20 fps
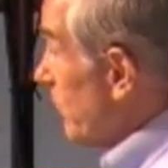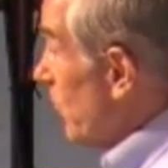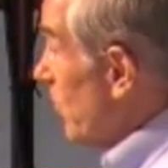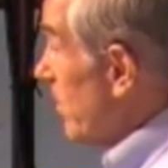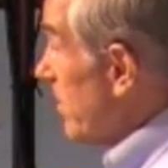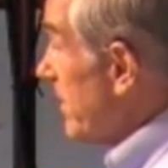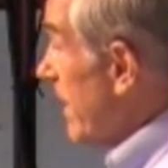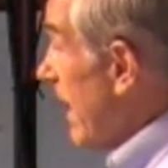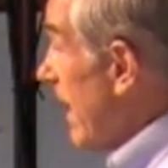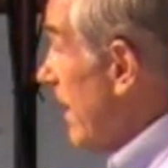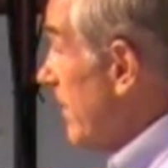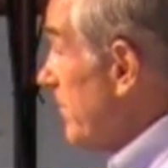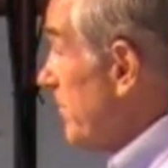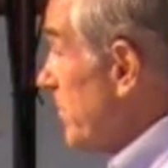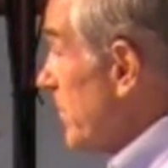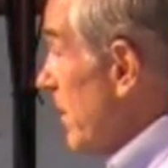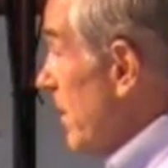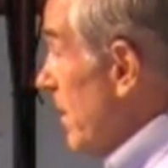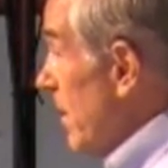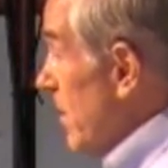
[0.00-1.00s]
for that.
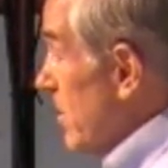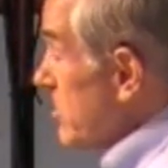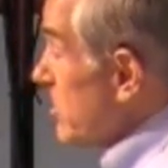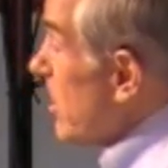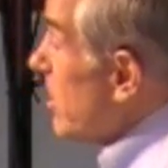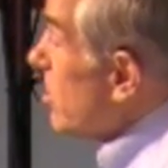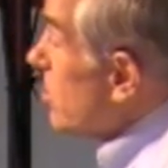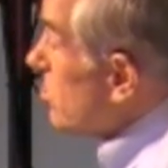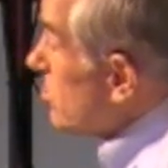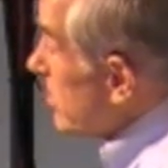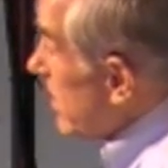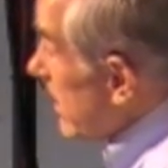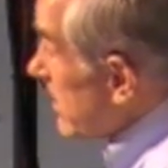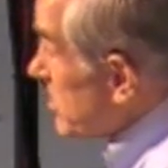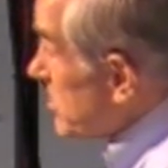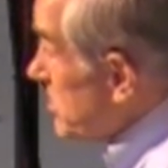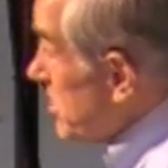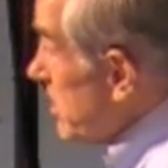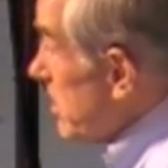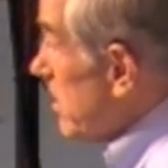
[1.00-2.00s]
So,
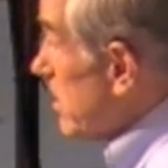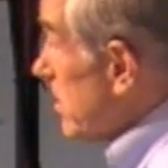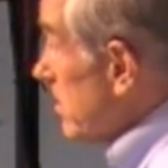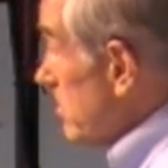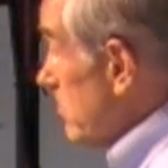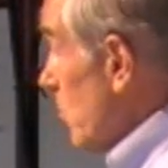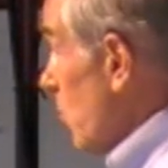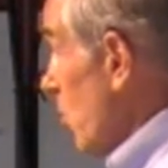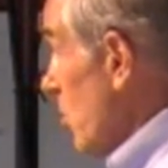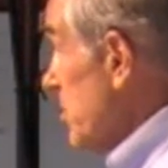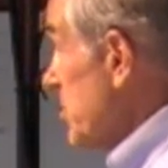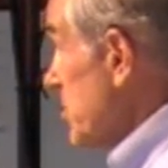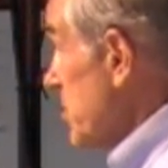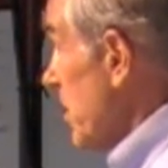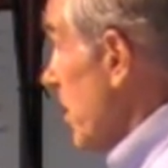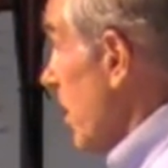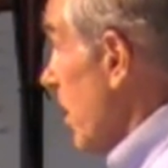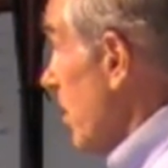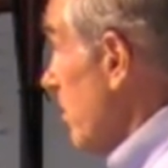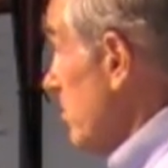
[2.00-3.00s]
next year or
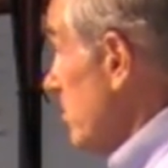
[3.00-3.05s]
so,